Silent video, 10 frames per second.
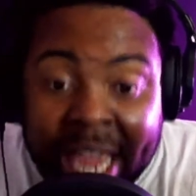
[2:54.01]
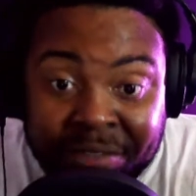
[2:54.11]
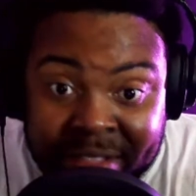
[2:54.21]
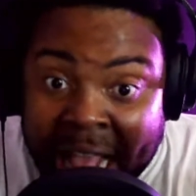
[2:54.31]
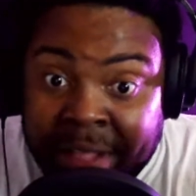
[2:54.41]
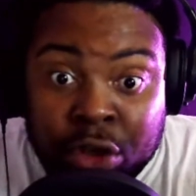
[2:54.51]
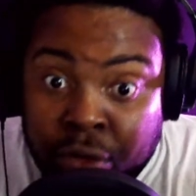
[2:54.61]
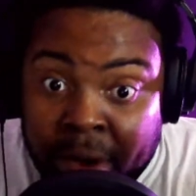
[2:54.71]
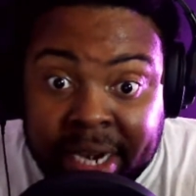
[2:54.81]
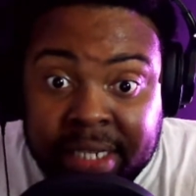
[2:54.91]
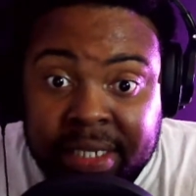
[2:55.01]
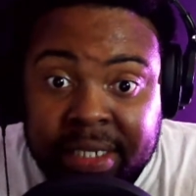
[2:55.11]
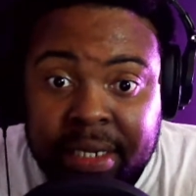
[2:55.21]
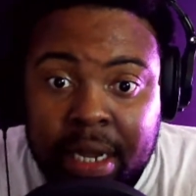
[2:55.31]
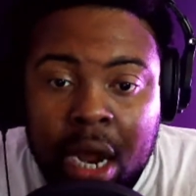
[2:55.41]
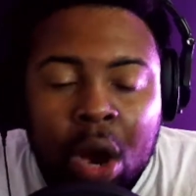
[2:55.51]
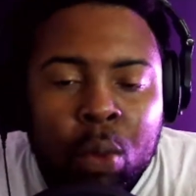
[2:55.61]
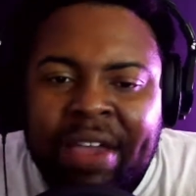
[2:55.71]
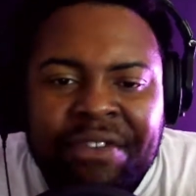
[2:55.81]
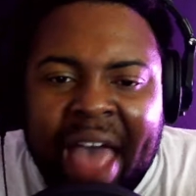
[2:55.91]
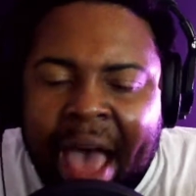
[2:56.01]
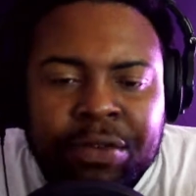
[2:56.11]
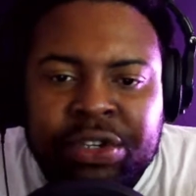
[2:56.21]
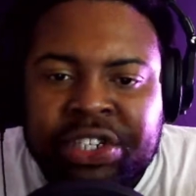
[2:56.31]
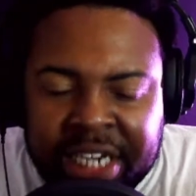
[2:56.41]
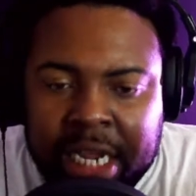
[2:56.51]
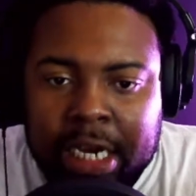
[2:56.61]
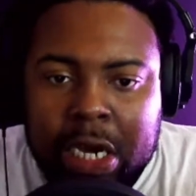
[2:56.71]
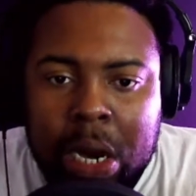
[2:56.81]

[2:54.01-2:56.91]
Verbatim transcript: if not the greatest, we've ever seen